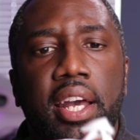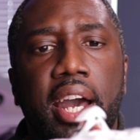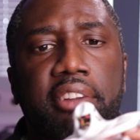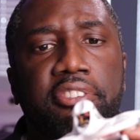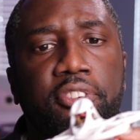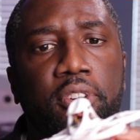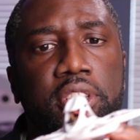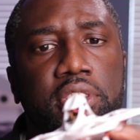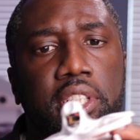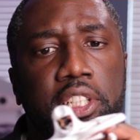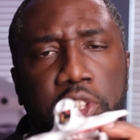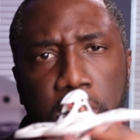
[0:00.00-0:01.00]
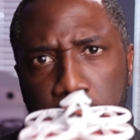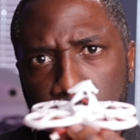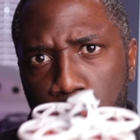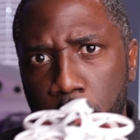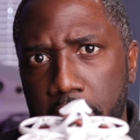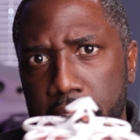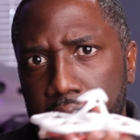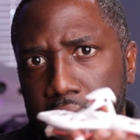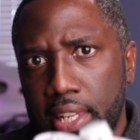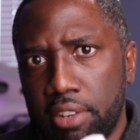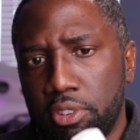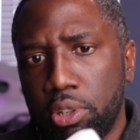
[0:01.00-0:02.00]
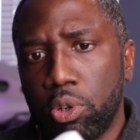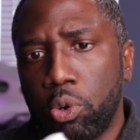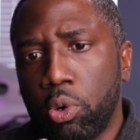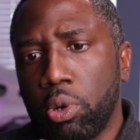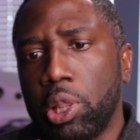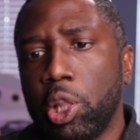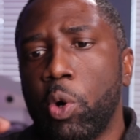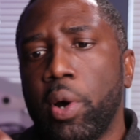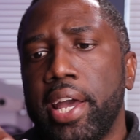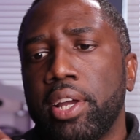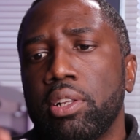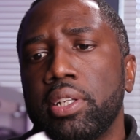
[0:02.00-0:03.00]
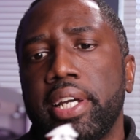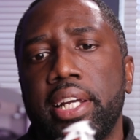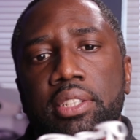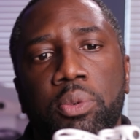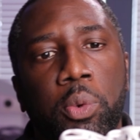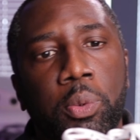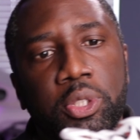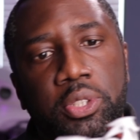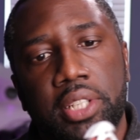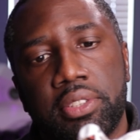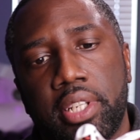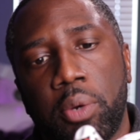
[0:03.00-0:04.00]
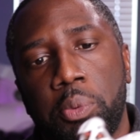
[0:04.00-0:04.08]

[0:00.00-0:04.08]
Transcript: At first, it's good to try it at level or low angle, and we will do that today.